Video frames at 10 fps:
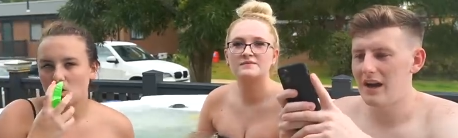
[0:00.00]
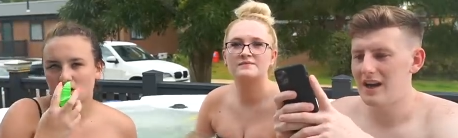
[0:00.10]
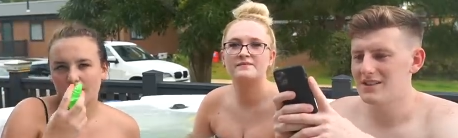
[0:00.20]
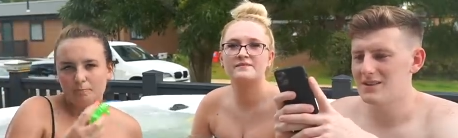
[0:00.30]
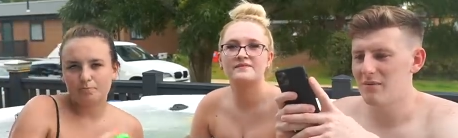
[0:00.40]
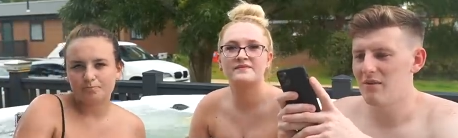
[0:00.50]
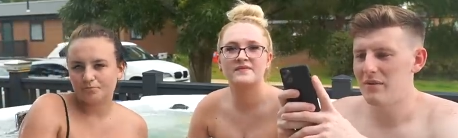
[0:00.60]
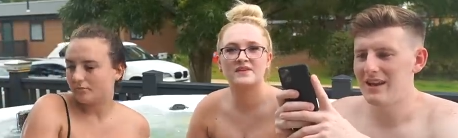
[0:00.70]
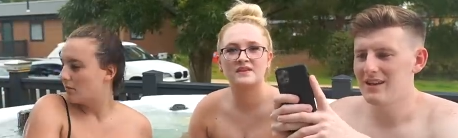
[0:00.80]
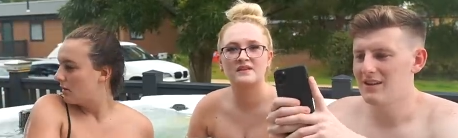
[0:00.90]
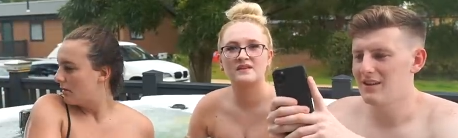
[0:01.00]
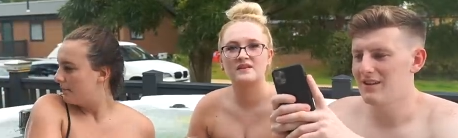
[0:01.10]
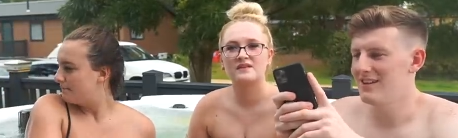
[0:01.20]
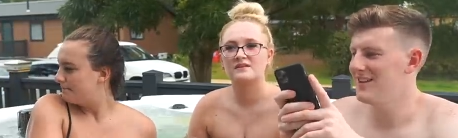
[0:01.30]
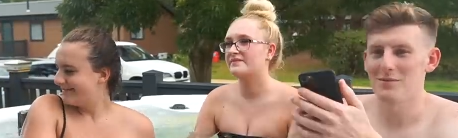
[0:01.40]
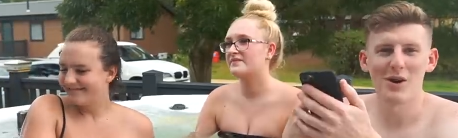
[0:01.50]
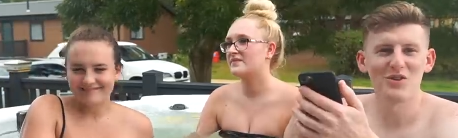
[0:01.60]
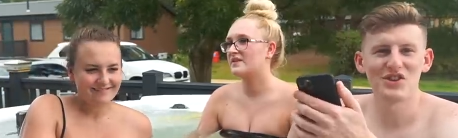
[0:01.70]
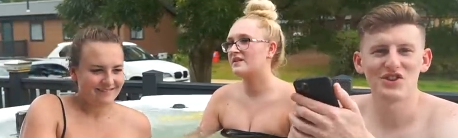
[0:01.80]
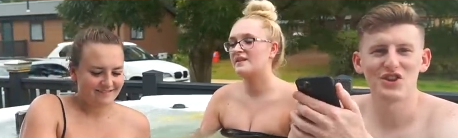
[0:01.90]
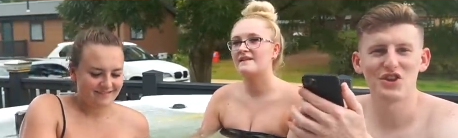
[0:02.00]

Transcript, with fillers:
Speaker 1: has been demoted to the